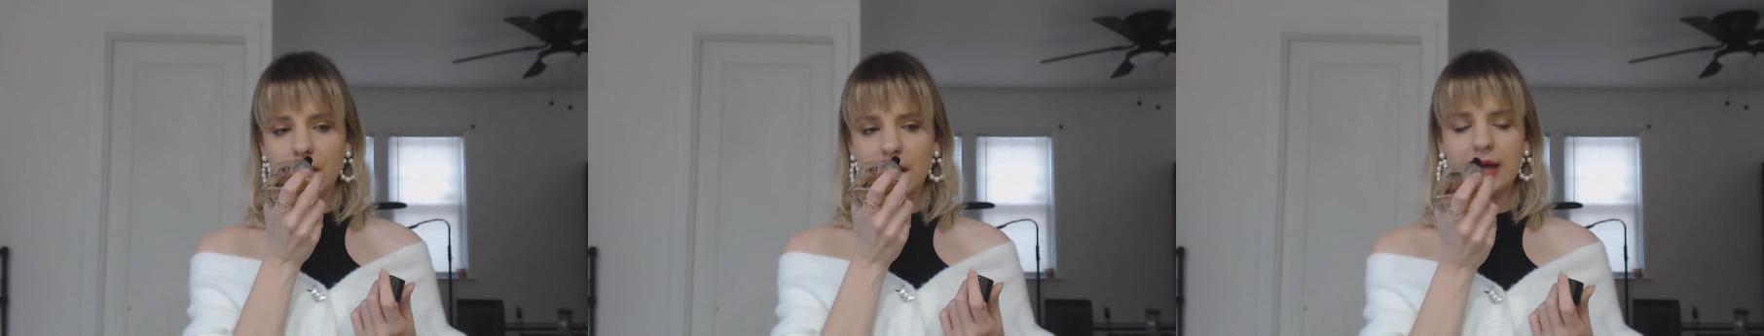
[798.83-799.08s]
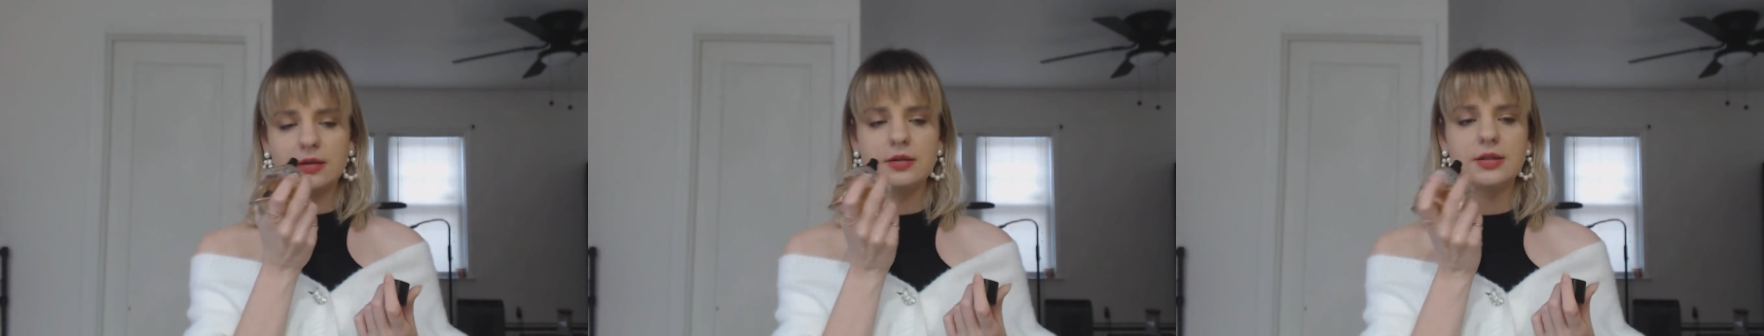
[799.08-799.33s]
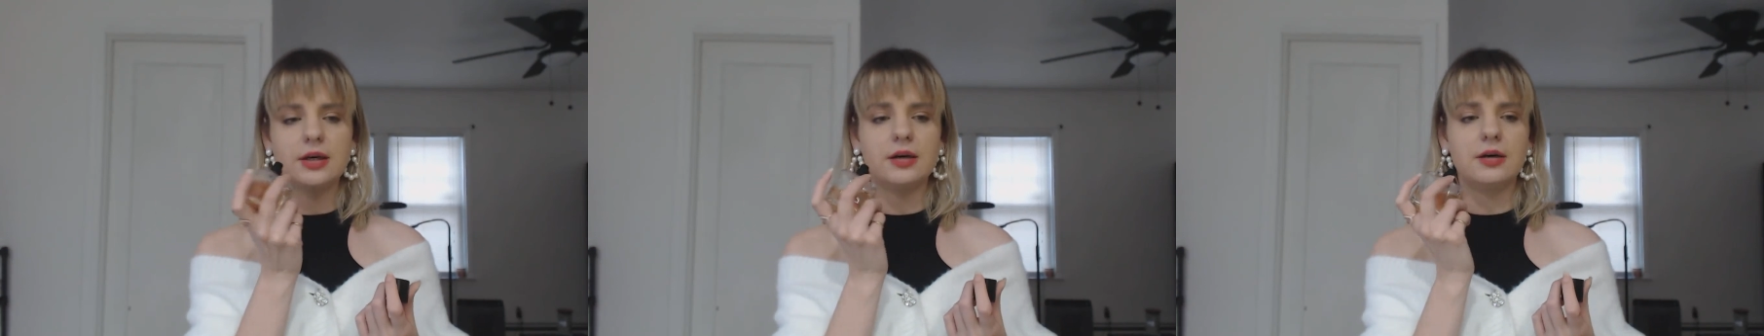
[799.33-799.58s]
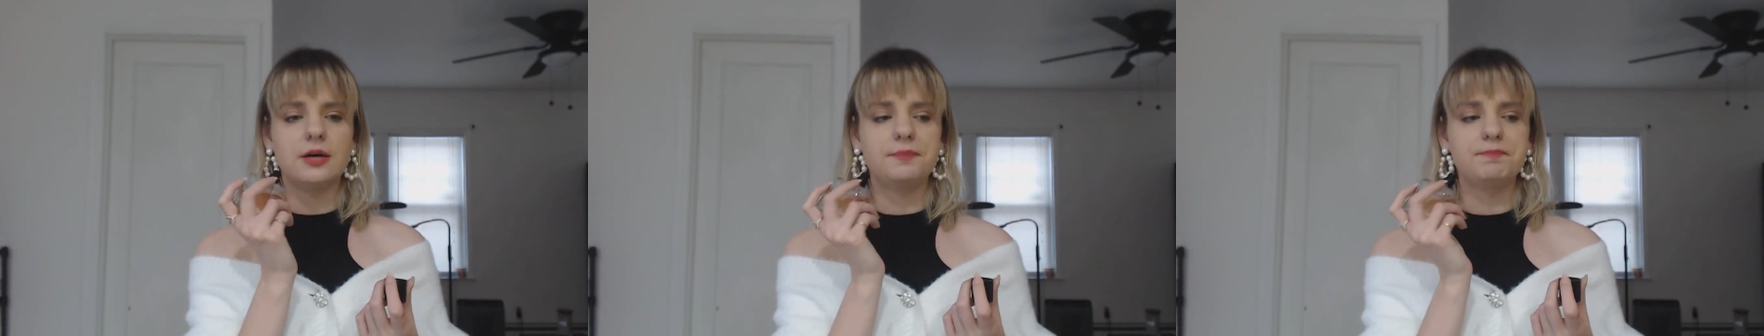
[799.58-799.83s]
And
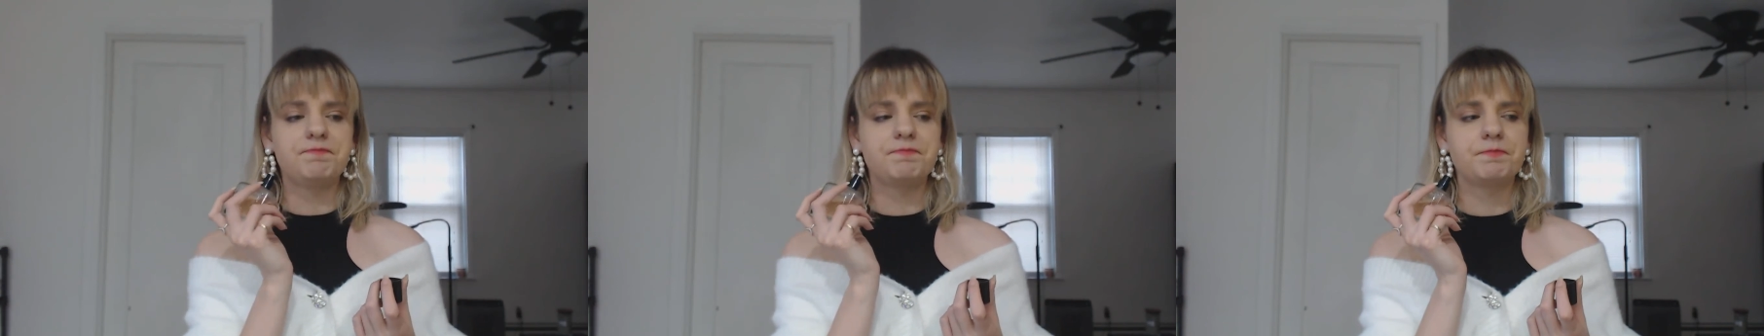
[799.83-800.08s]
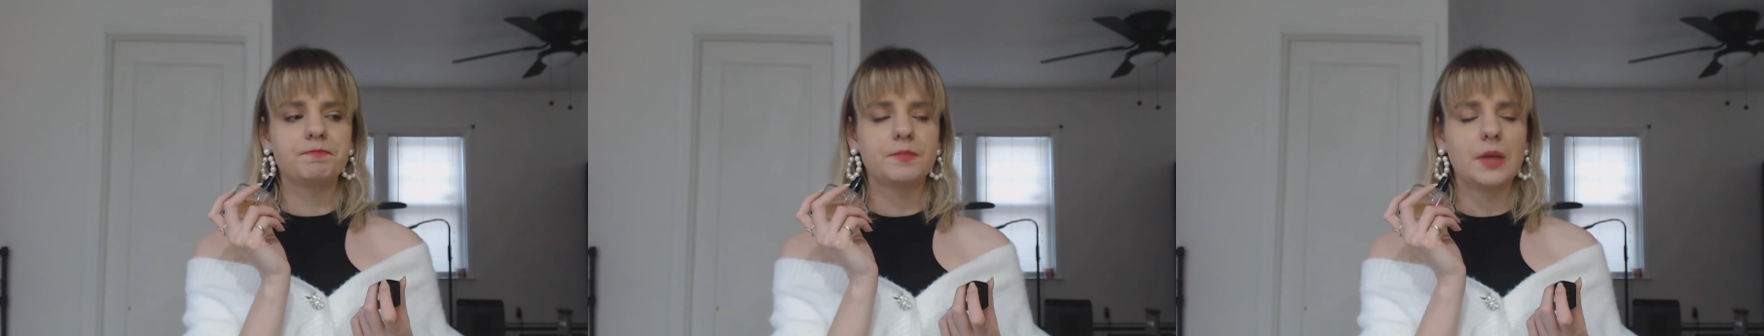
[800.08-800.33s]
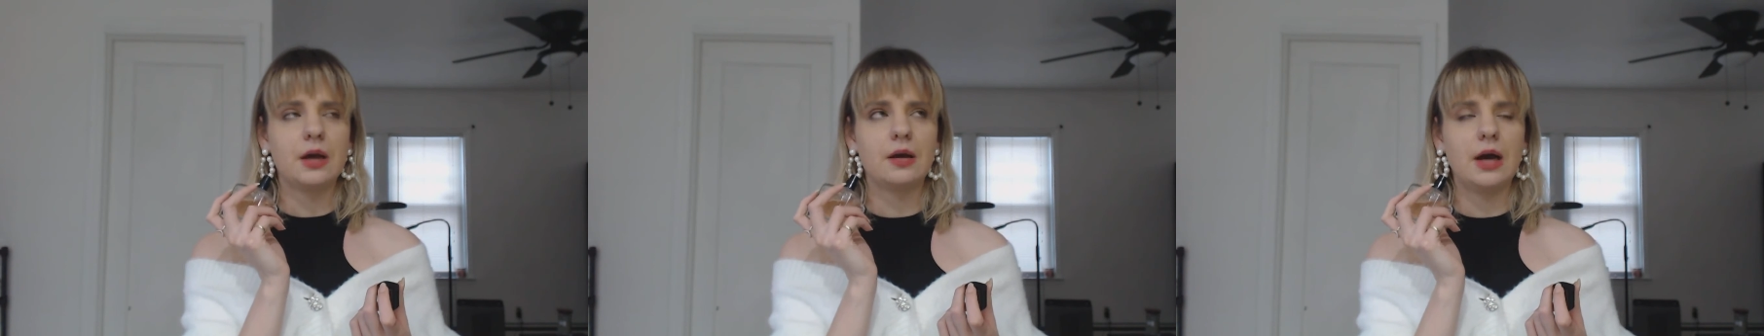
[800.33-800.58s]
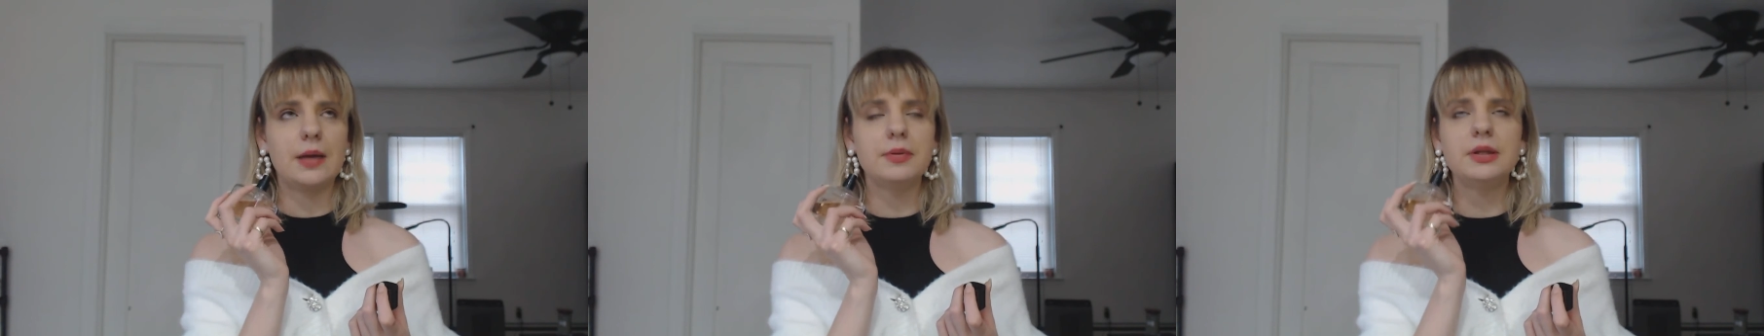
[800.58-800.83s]

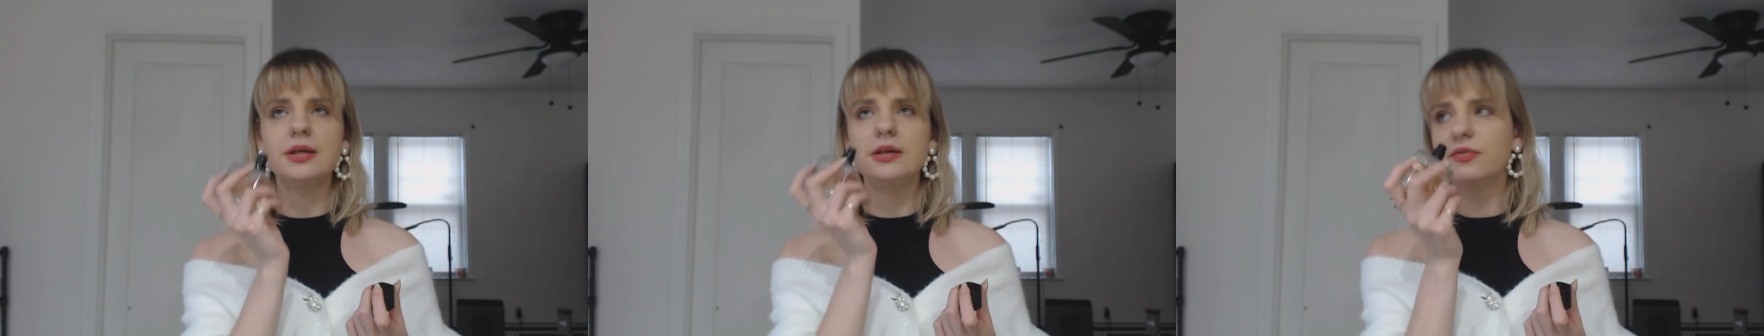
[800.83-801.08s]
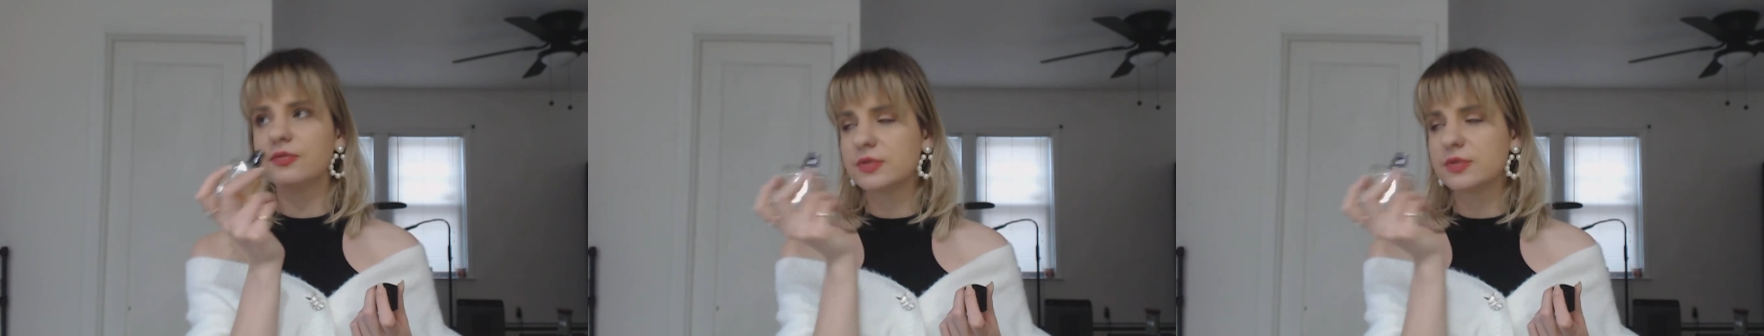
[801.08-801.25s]
I believe